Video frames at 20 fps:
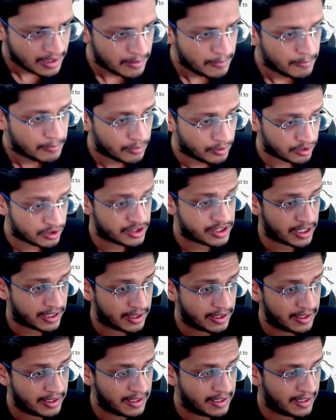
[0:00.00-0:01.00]
Most
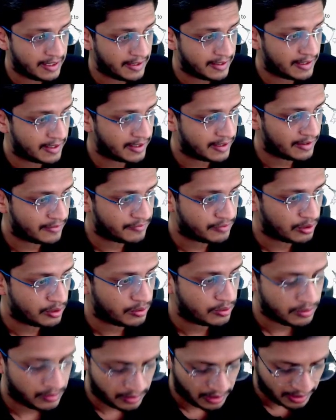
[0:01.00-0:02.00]
generally, like if
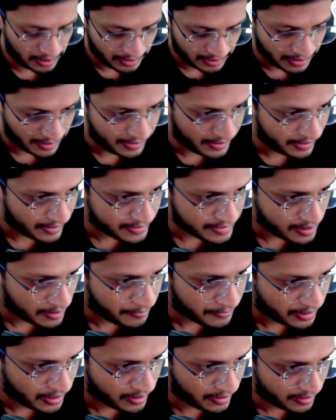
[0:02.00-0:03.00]
you are writing
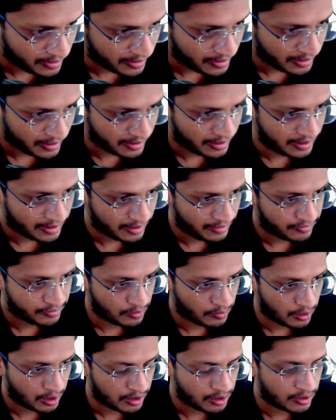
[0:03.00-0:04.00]
something, like if you
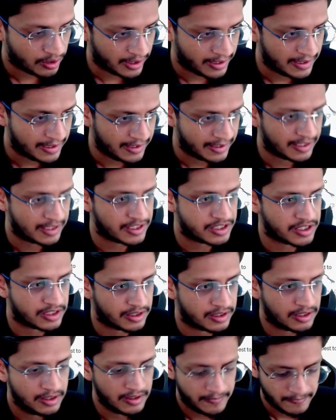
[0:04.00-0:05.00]
want to write literature,
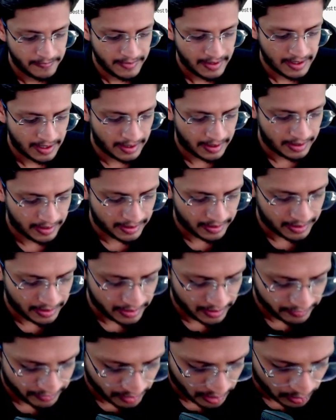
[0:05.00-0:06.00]
and
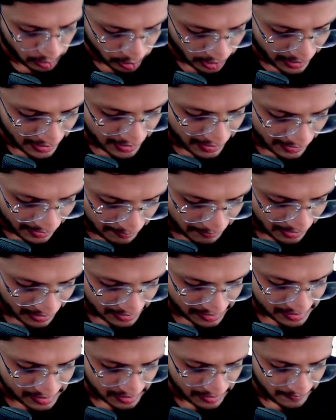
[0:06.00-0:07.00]
if you want to write
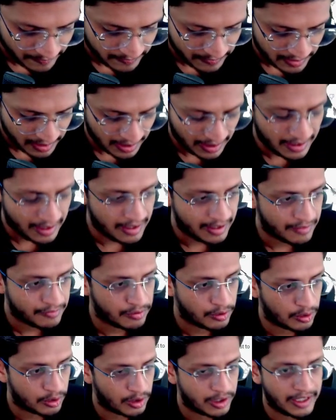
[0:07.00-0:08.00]
emails, and if you
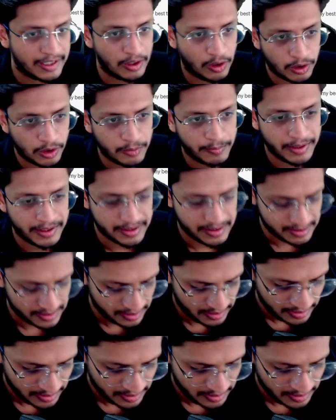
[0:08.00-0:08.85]
want to write documents,